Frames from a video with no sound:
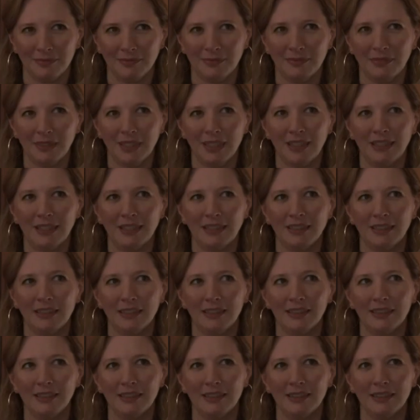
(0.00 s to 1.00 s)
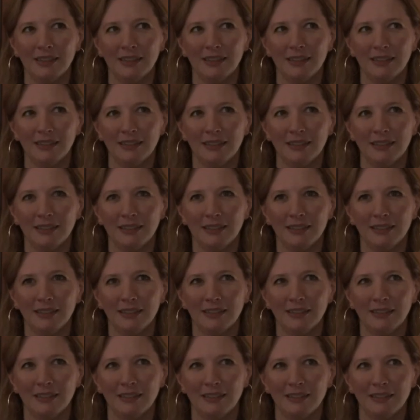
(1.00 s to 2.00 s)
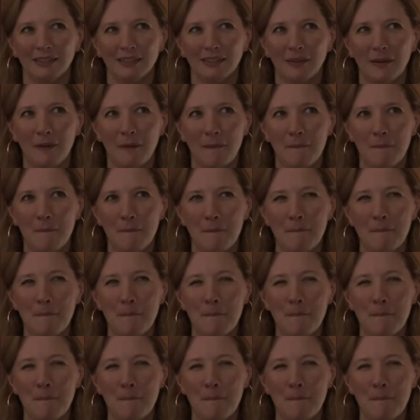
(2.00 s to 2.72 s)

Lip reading: (no one is talking)